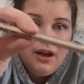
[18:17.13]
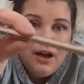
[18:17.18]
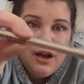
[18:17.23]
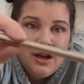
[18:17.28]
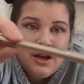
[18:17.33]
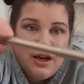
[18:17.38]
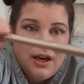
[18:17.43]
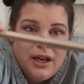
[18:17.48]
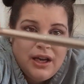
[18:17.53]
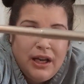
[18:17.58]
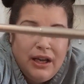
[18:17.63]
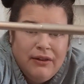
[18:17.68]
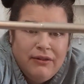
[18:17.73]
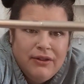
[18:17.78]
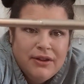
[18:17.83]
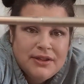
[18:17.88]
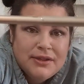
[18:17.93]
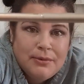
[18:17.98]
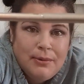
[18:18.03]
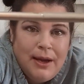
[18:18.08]
I'm gonna give
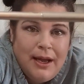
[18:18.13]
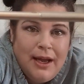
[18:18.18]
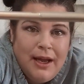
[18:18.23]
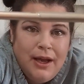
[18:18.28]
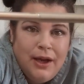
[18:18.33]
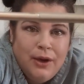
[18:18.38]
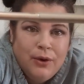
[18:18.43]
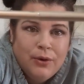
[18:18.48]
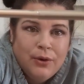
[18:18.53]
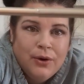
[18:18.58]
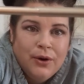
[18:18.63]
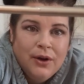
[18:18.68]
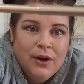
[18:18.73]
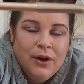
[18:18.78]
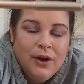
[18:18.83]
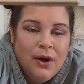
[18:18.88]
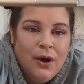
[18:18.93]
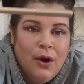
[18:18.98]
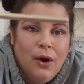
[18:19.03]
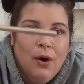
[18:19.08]
this away or
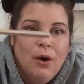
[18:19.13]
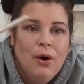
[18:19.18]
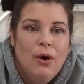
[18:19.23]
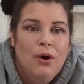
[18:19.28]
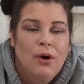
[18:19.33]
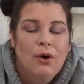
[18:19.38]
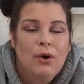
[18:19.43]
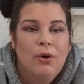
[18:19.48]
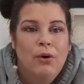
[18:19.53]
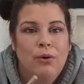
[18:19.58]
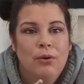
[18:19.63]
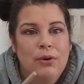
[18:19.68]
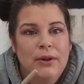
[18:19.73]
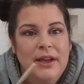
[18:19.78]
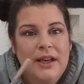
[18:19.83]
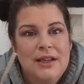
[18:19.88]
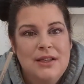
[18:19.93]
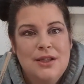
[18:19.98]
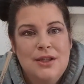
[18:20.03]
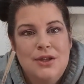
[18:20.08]
hold
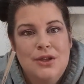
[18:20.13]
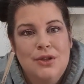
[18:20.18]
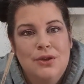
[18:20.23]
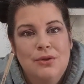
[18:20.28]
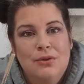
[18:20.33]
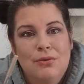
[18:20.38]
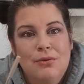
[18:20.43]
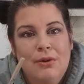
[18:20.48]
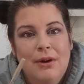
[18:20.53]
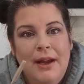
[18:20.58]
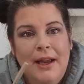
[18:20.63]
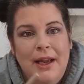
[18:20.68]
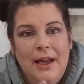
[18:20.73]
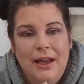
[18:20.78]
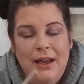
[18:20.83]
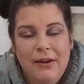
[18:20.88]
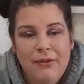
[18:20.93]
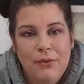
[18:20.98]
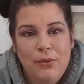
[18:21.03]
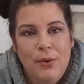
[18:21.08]
it to do a
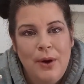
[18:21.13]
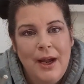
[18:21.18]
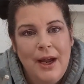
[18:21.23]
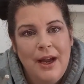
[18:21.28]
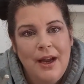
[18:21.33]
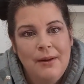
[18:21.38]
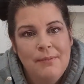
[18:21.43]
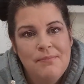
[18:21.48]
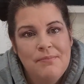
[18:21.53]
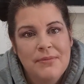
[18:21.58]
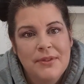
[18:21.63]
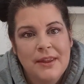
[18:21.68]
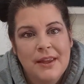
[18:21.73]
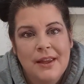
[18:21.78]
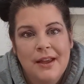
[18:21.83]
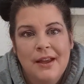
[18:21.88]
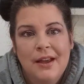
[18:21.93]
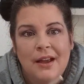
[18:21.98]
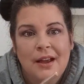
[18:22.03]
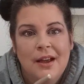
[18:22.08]
giveaway.
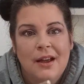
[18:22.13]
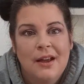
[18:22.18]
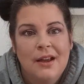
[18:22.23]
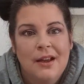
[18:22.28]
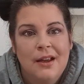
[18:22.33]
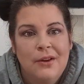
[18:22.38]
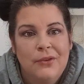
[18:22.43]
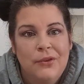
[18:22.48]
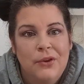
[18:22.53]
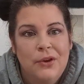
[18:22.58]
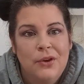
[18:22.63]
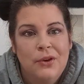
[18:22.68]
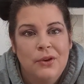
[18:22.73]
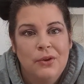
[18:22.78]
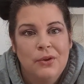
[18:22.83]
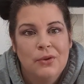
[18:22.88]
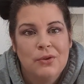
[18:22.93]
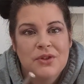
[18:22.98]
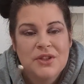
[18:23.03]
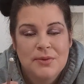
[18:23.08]
If
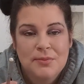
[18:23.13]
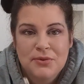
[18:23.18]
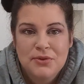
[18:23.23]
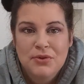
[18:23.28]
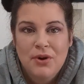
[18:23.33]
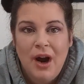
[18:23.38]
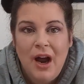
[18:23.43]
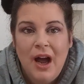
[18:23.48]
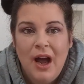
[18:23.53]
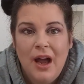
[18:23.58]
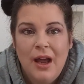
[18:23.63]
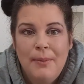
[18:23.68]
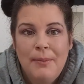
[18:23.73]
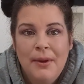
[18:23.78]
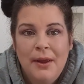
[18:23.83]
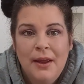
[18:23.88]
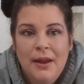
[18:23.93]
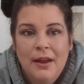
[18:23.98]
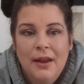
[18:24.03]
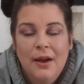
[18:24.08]
you subscribe,
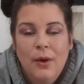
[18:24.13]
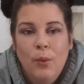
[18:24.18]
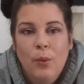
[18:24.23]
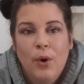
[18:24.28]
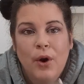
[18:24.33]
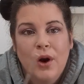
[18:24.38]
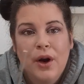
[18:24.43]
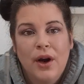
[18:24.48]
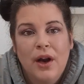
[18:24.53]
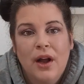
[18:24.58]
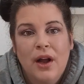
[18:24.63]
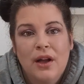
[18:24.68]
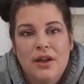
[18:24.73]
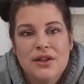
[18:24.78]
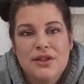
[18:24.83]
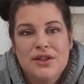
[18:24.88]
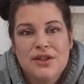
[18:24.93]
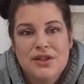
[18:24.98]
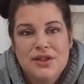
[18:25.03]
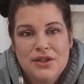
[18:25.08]
we're gonna
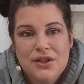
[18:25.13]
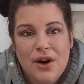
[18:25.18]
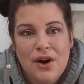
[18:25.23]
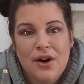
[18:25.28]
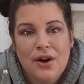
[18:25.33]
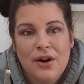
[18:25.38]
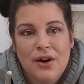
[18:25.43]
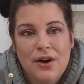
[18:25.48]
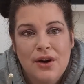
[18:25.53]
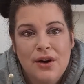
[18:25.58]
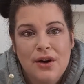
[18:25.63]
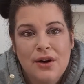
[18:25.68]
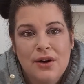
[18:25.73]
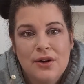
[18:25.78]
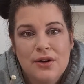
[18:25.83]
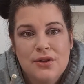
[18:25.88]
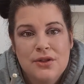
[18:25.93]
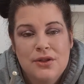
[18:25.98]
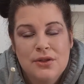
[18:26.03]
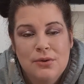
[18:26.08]
start
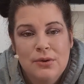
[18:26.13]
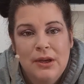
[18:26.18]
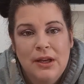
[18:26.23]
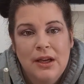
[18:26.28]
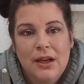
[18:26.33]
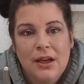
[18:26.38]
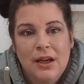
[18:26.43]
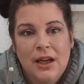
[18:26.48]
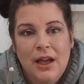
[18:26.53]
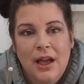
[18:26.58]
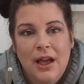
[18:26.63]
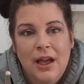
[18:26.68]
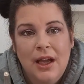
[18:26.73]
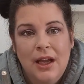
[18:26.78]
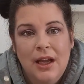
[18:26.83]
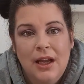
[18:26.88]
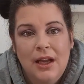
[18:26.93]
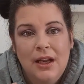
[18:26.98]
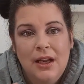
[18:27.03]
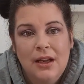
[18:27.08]
doing
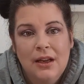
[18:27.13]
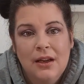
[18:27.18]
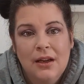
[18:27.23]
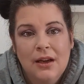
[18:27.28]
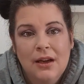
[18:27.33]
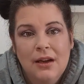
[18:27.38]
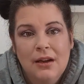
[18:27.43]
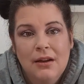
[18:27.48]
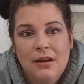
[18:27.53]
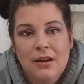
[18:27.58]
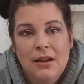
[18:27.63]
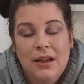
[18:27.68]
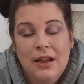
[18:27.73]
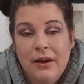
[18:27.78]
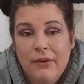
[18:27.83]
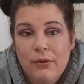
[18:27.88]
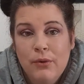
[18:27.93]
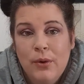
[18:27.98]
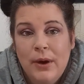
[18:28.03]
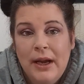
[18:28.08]
a
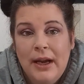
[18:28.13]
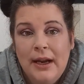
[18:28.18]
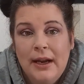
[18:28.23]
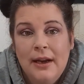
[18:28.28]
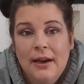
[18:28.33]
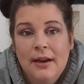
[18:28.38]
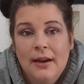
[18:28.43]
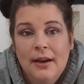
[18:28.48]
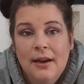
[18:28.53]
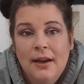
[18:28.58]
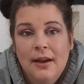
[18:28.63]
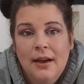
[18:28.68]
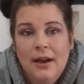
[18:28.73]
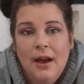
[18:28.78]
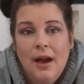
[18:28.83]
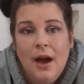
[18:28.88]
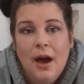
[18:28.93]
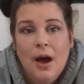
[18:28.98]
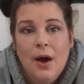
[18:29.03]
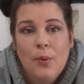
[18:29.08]
giveaway
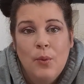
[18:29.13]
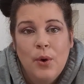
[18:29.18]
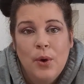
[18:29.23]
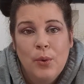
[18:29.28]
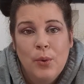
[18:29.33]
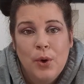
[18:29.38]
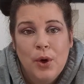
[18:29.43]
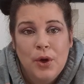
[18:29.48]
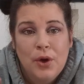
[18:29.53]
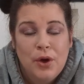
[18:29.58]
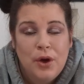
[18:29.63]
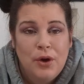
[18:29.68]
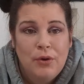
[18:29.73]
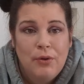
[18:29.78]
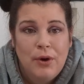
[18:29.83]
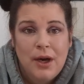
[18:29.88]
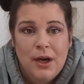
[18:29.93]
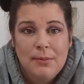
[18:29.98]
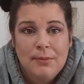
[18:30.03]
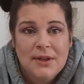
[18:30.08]
where we're gonna
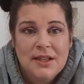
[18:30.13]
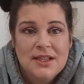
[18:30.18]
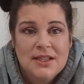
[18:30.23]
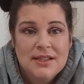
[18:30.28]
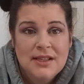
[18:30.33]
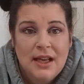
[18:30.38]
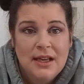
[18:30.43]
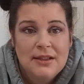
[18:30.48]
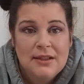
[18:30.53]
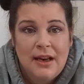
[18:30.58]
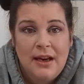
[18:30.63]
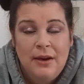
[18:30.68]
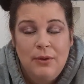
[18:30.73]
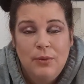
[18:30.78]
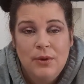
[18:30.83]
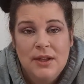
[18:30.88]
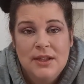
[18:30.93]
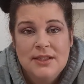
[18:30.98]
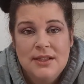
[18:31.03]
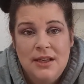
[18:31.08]
randomly select
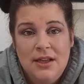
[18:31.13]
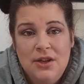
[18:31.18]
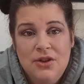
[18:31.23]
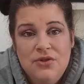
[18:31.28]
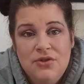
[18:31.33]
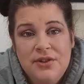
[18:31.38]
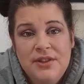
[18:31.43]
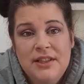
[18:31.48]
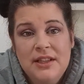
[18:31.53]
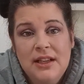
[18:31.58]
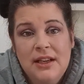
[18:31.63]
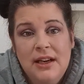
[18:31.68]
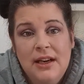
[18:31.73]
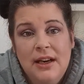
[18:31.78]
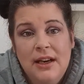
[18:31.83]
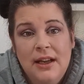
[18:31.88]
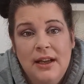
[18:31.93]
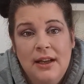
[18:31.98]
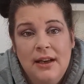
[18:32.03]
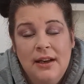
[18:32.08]
anyone that's interested in
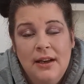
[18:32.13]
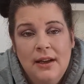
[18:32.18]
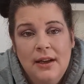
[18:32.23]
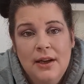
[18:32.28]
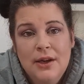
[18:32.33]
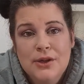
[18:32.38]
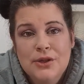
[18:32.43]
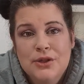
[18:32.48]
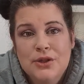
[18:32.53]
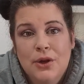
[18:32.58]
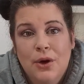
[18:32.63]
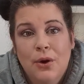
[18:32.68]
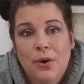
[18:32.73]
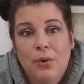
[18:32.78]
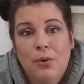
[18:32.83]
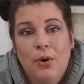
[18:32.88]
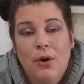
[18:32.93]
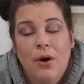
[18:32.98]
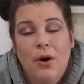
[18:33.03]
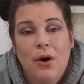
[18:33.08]
it.
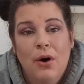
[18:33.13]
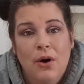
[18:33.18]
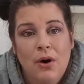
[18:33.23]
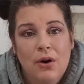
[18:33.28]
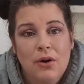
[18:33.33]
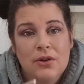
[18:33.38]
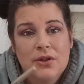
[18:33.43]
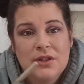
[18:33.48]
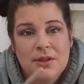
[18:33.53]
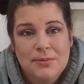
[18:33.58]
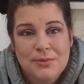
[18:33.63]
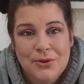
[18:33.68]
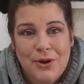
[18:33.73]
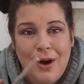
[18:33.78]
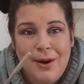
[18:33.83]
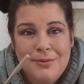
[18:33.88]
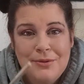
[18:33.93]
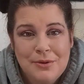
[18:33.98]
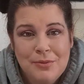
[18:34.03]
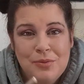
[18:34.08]
So
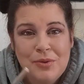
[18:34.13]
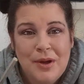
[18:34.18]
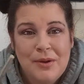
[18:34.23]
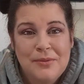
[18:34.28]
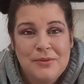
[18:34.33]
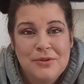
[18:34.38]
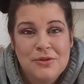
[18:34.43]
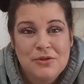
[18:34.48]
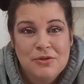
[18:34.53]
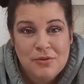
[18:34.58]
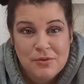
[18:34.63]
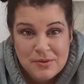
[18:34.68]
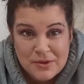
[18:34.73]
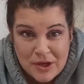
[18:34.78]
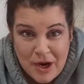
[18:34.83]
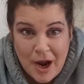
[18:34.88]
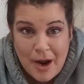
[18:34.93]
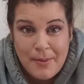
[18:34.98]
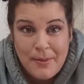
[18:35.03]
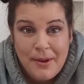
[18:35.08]
subscribe,
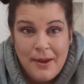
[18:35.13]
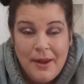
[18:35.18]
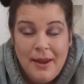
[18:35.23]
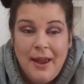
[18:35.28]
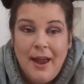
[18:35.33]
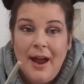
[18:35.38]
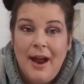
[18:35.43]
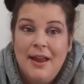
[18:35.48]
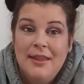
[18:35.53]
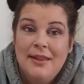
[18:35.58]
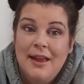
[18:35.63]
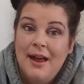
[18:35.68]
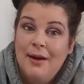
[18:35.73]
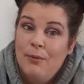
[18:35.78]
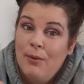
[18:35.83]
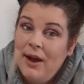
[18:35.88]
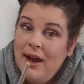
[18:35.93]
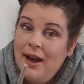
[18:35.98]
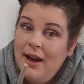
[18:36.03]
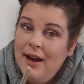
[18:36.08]
and that
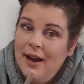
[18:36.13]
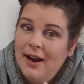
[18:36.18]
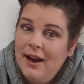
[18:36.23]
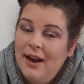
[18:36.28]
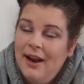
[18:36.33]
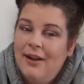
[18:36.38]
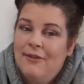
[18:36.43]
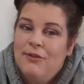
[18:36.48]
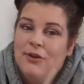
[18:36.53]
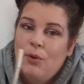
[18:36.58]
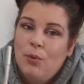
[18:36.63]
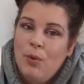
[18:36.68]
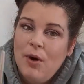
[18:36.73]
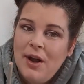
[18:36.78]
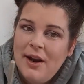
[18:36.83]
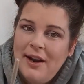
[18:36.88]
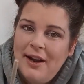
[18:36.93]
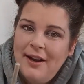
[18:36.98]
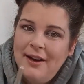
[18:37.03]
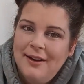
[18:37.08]
way, if you
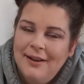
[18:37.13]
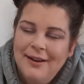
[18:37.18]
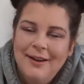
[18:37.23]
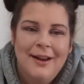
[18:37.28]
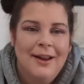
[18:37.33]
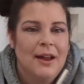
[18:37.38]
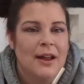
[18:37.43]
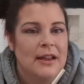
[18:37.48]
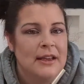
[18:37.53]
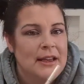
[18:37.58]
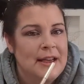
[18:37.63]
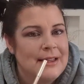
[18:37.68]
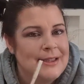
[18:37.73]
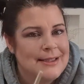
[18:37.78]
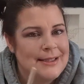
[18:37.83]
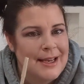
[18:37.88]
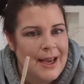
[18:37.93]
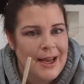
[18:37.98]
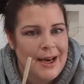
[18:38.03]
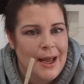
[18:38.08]
want it, you can
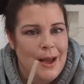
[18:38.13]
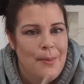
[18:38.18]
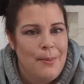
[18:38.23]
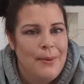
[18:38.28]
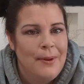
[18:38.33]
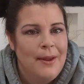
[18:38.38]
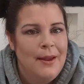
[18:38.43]
sign up.